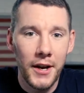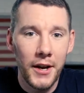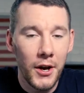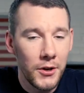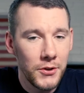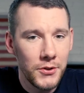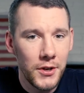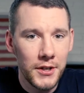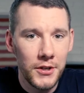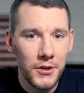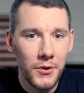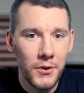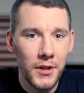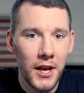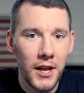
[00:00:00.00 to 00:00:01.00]
also got to
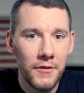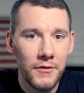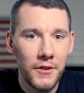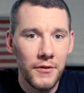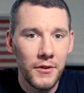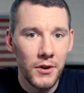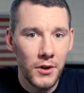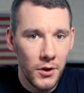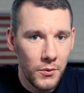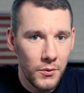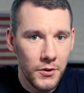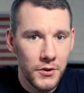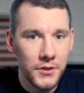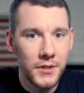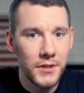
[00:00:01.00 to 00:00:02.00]
know a lot of different
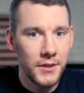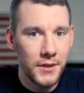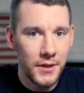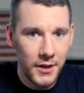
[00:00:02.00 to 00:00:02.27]
owners